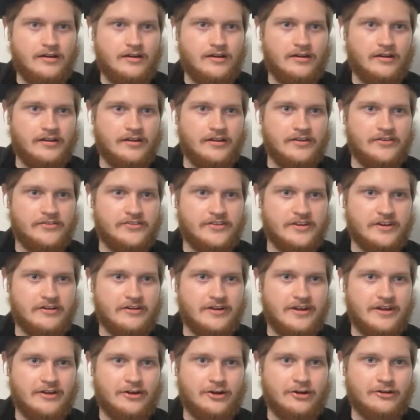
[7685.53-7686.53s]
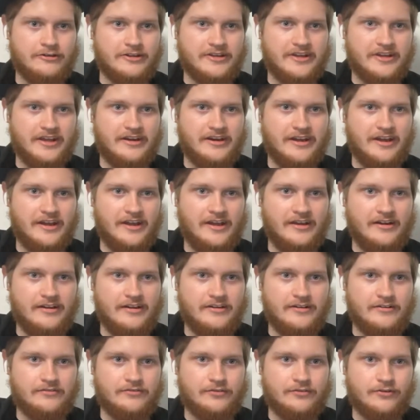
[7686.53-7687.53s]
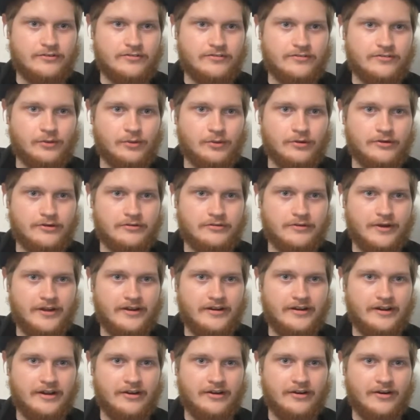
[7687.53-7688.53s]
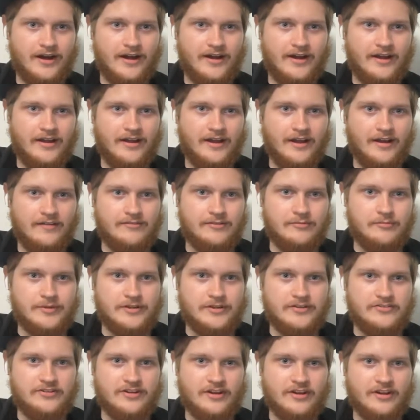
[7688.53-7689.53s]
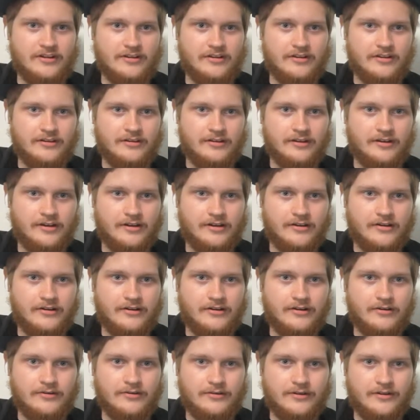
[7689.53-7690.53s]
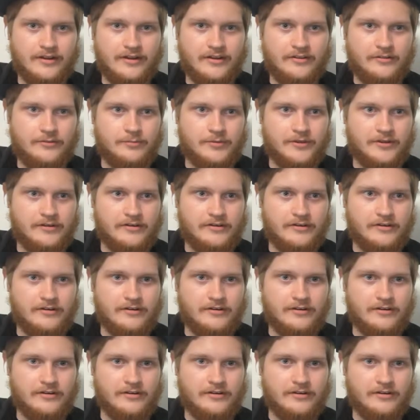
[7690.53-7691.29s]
Is there a hurricane heading for Florida right now? I haven't been checking. I know it has been.